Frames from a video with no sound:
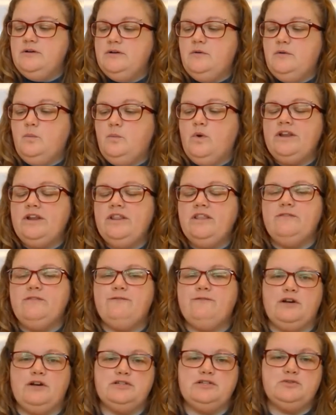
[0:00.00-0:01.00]
One of the
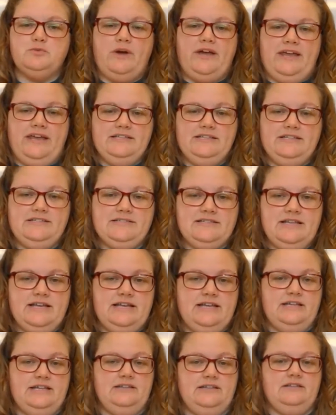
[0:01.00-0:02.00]
first ways
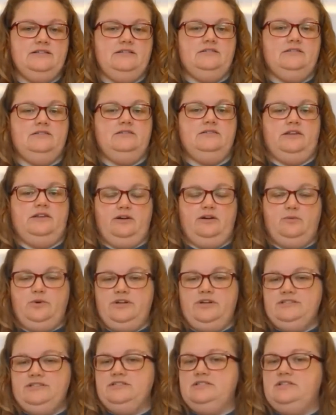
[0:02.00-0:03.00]
that little
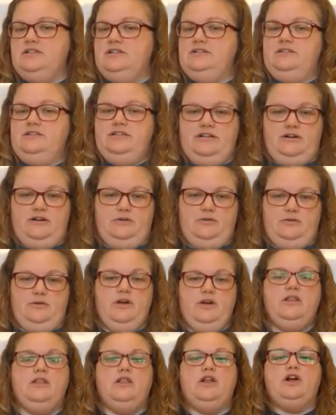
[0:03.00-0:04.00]
ones that,
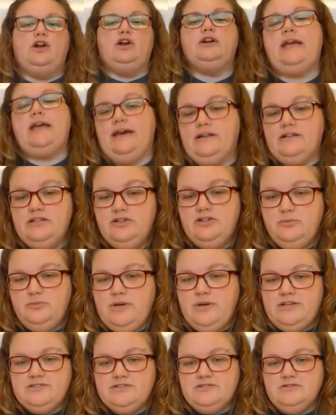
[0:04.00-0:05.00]
learn how to do
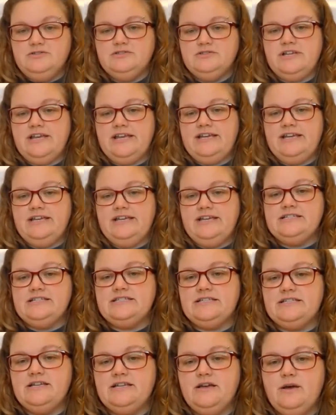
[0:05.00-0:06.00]
puzzles
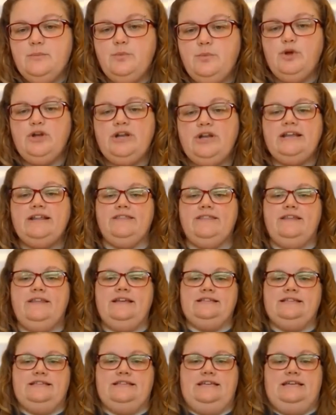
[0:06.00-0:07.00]
is putting
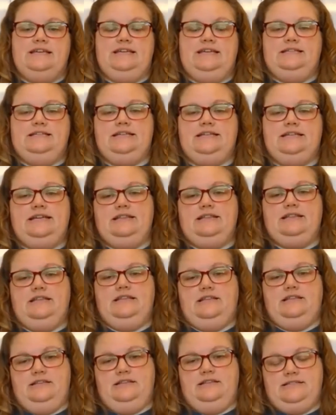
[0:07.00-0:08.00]
things in and
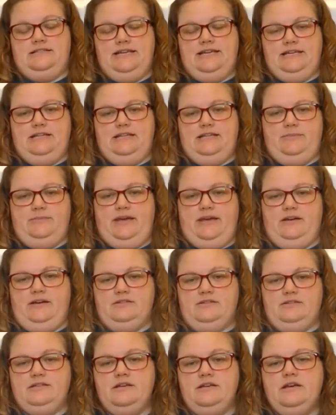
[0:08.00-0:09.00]
taking them
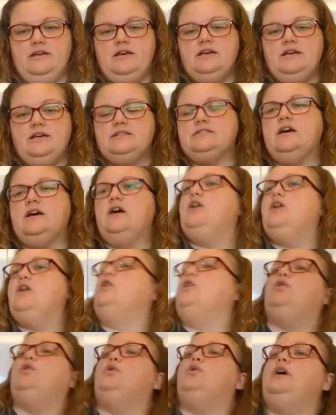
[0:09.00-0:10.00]
out.
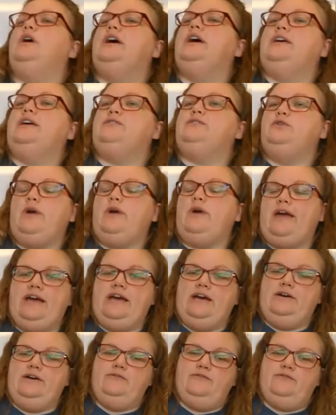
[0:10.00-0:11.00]
So if you
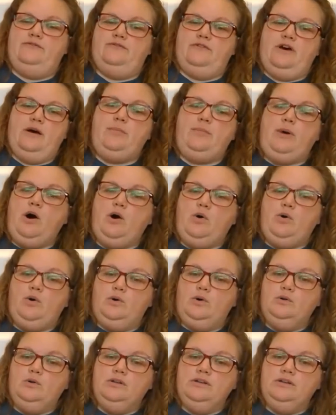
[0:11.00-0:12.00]
have a
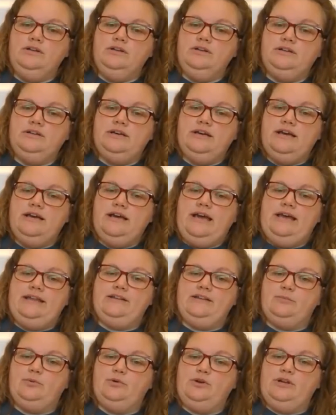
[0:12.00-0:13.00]
bowl
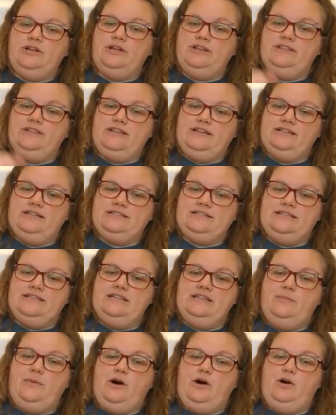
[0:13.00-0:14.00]
and they're putting things
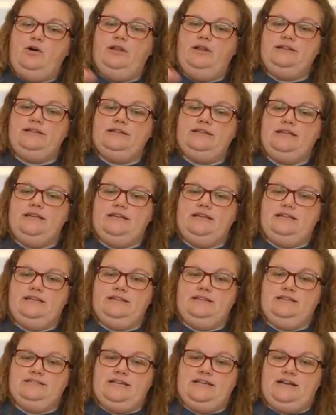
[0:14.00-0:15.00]
in the bowl and taking
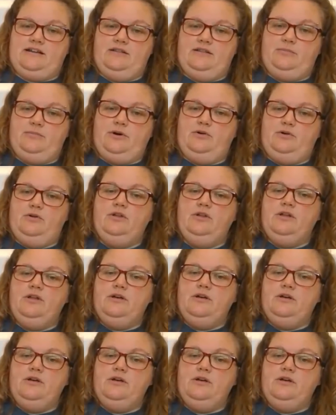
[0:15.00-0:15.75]
things out of the bowl,